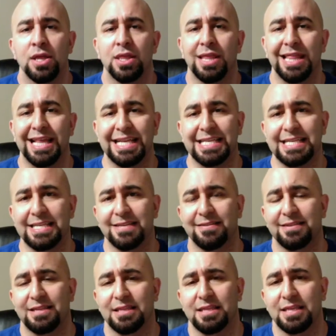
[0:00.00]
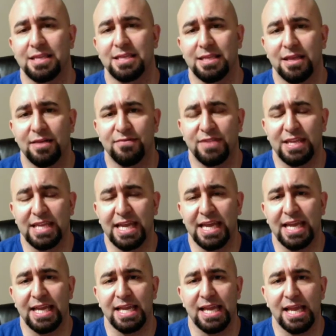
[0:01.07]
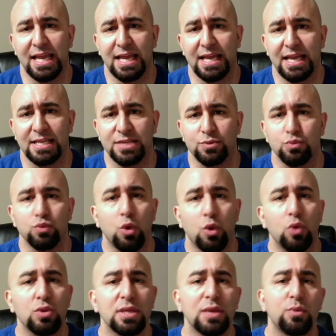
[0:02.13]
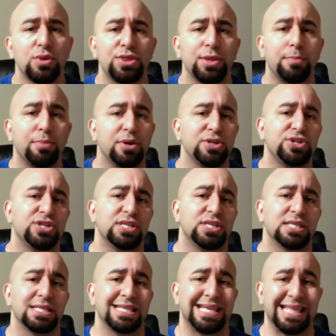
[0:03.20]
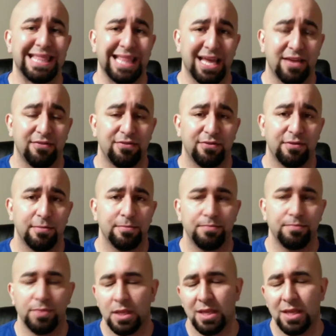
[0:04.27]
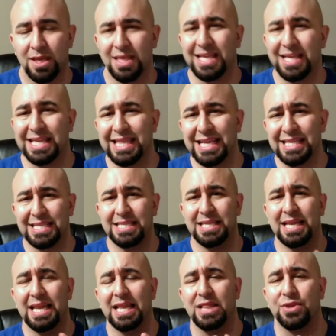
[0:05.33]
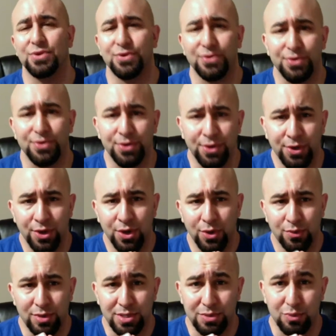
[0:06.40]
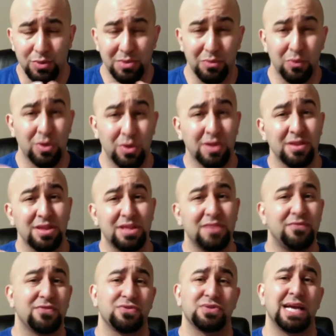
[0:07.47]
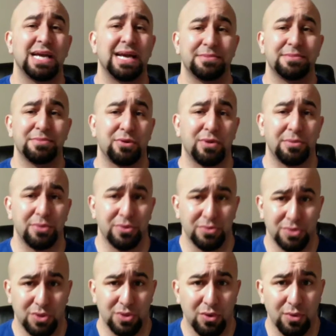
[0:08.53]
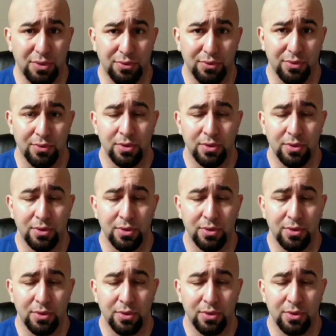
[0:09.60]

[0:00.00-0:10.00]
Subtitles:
The lesson of today is rolling with the punches in life. This lesson that I learned was one of the difficult times my grandmother was going through.